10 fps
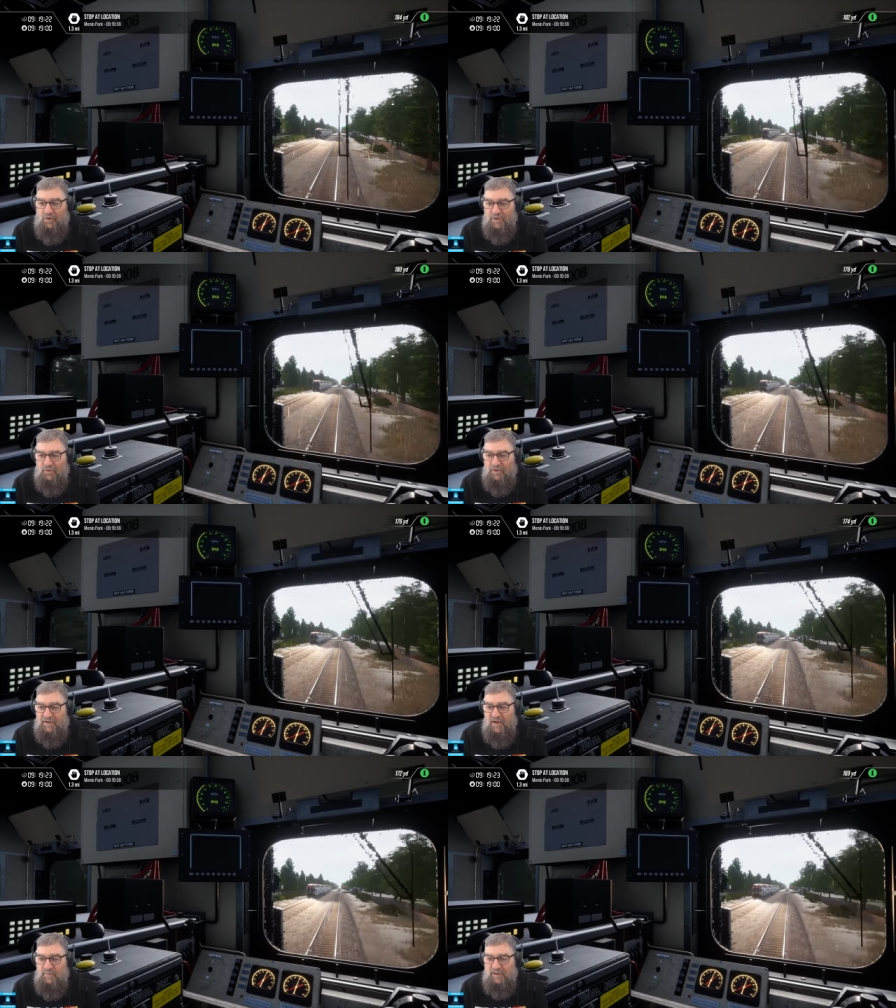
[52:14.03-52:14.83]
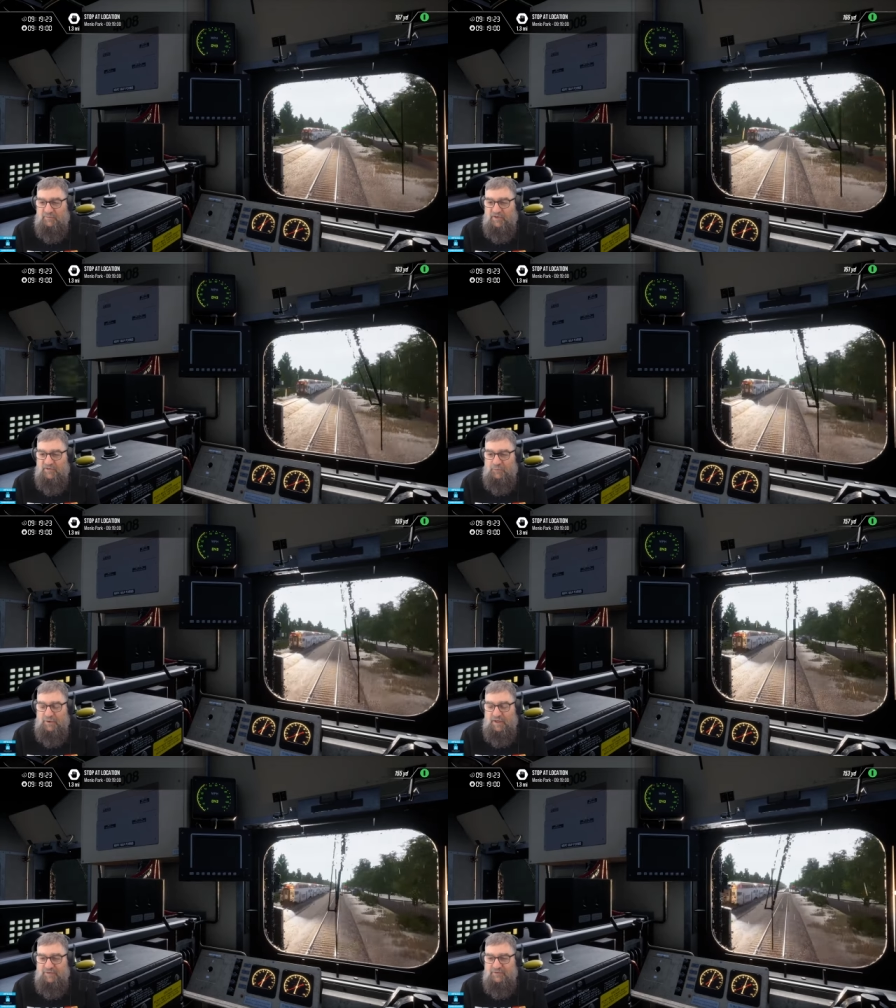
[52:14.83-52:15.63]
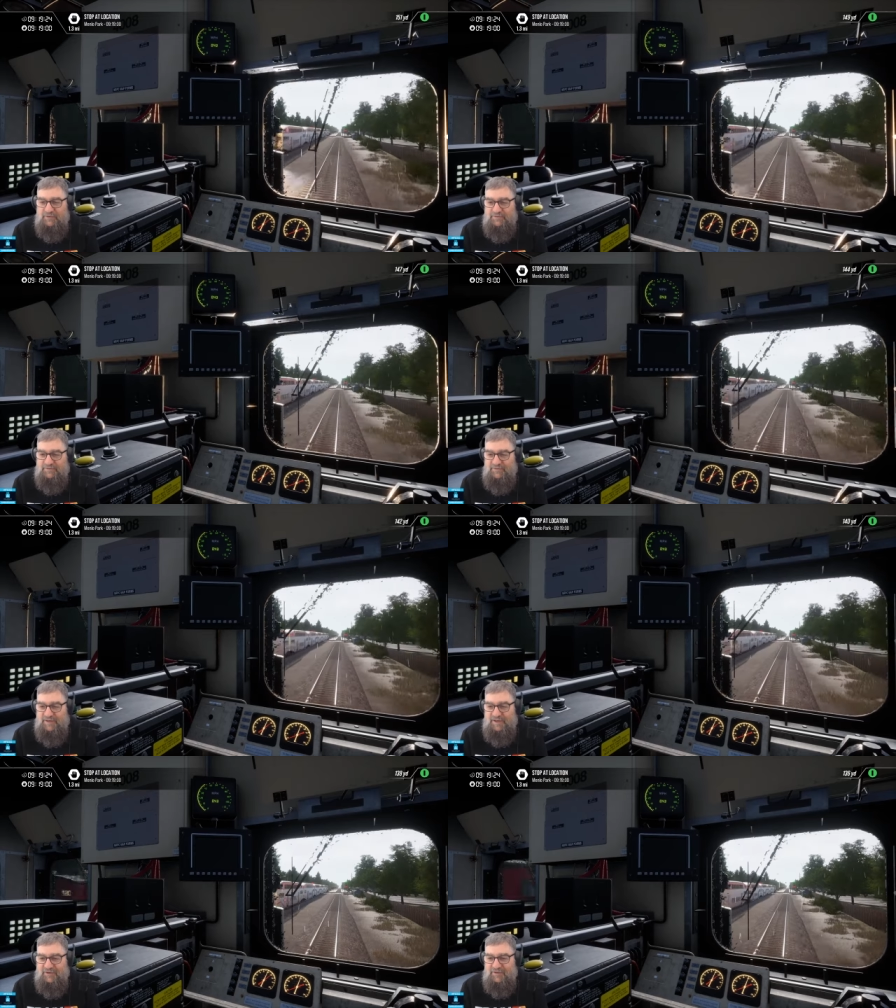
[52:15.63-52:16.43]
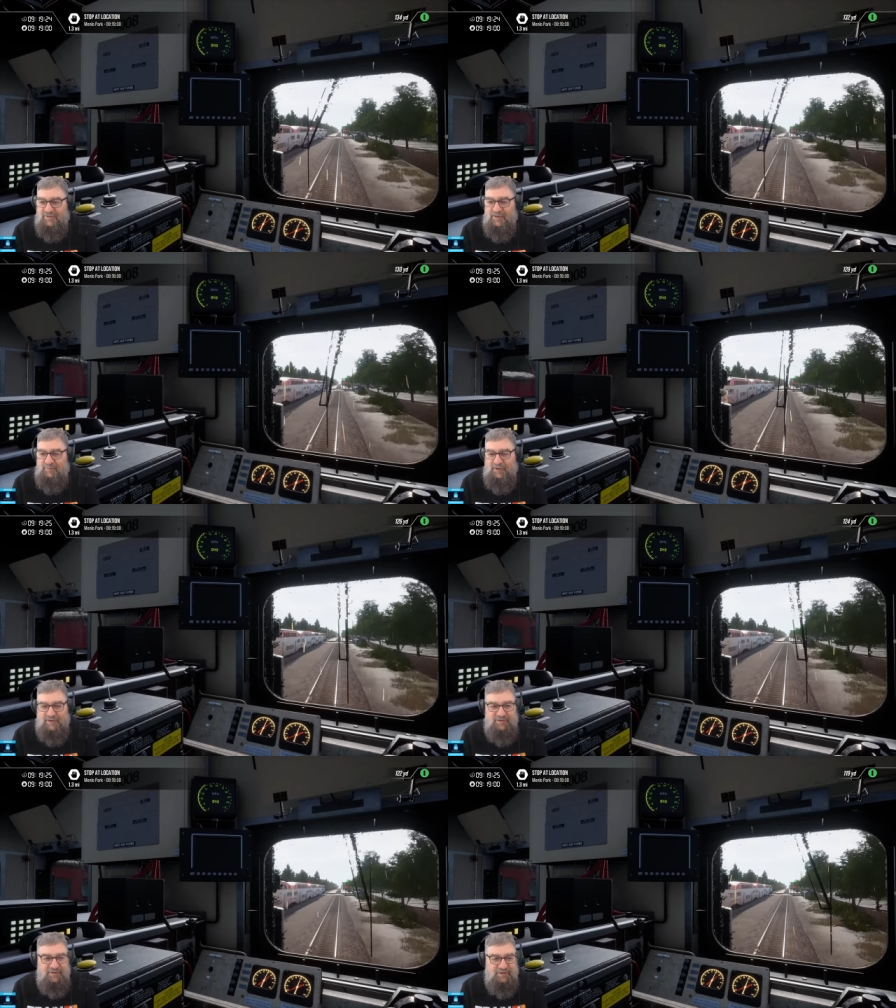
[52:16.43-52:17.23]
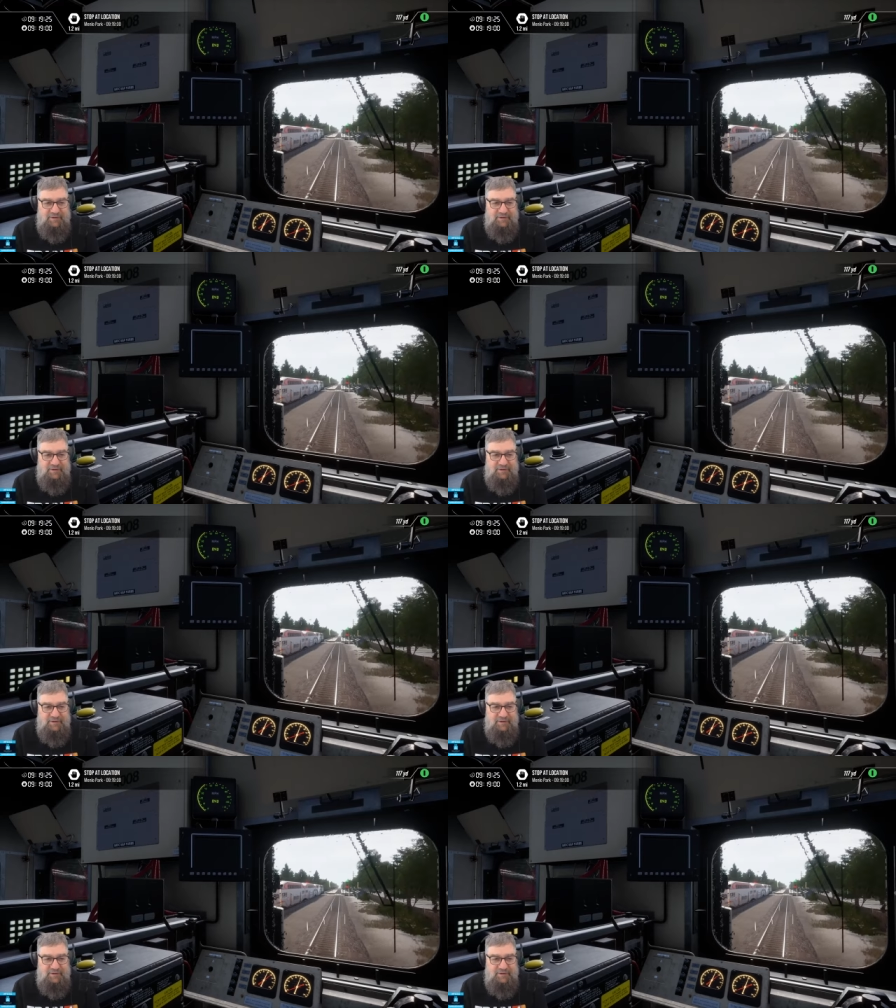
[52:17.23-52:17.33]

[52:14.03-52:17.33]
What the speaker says: I came out of Diesel Land and into Steam Land.